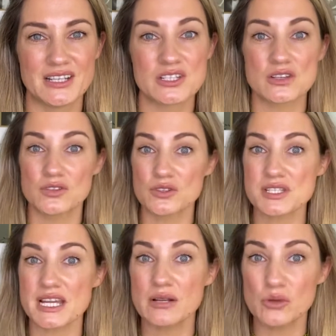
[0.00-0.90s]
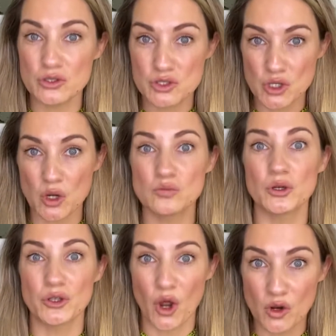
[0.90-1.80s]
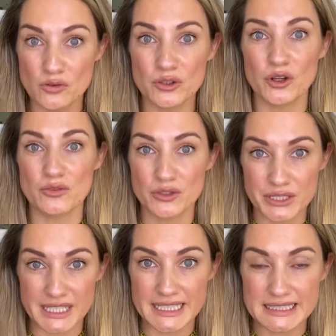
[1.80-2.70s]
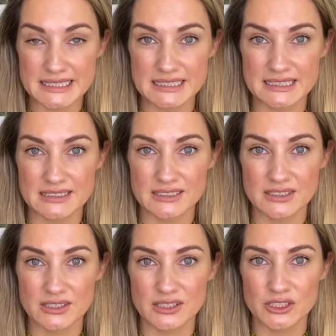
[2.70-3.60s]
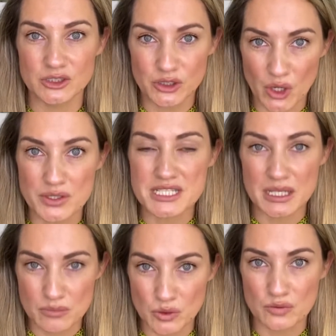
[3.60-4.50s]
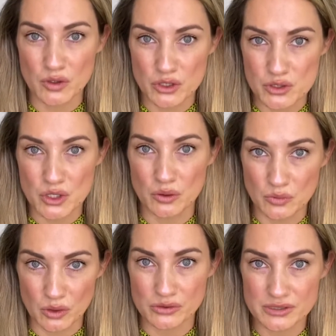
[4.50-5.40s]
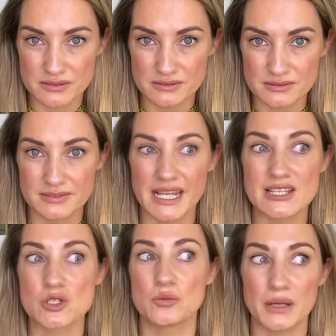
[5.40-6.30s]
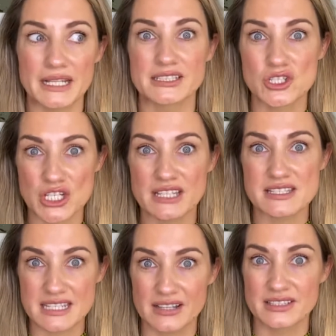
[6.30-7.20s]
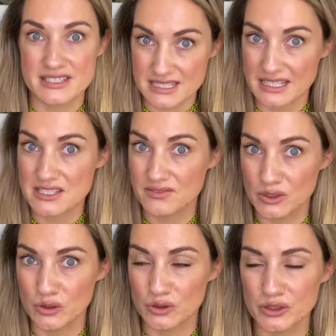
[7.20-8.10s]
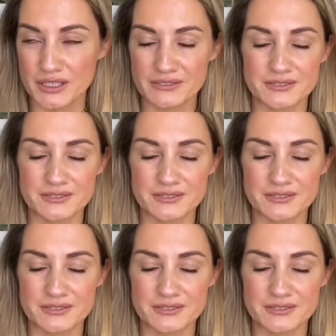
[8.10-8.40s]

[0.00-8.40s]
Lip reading: So if you're saying what you don't want over and over again, you're going to get more of what you don't want as your partner shuts down and starts to feel not good enough.